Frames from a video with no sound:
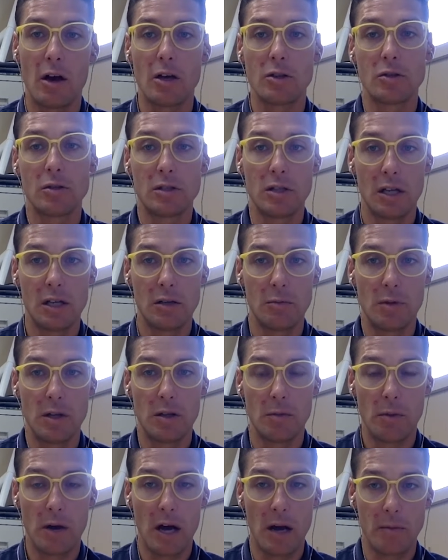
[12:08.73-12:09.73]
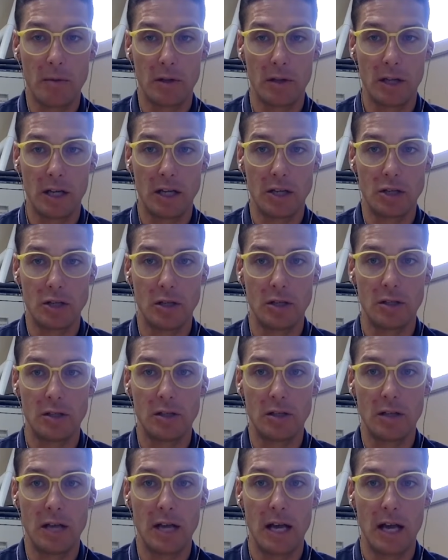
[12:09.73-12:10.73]
They also tend to be the
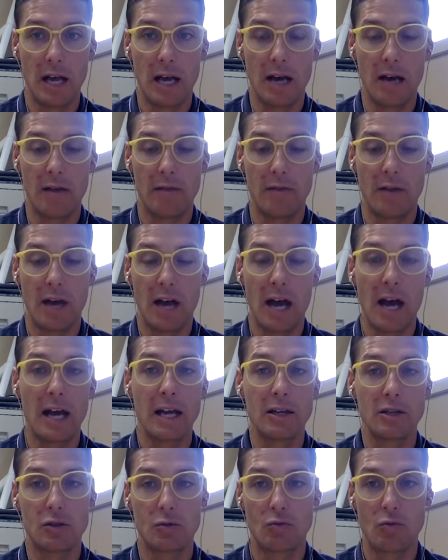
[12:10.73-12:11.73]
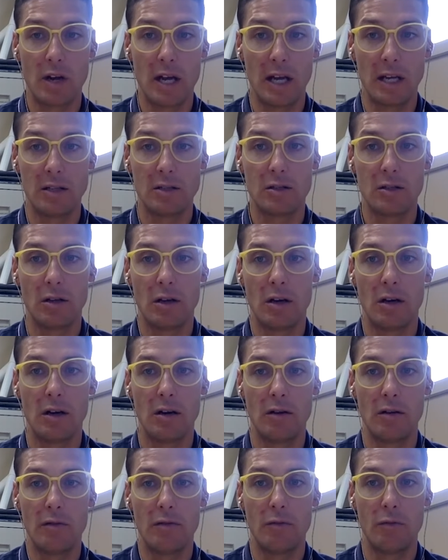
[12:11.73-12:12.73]
populations that have the highest rates
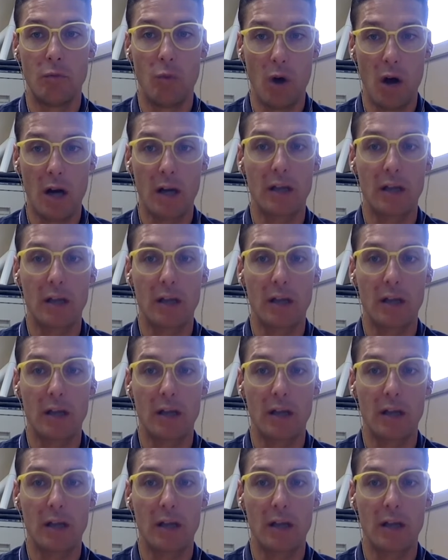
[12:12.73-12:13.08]
of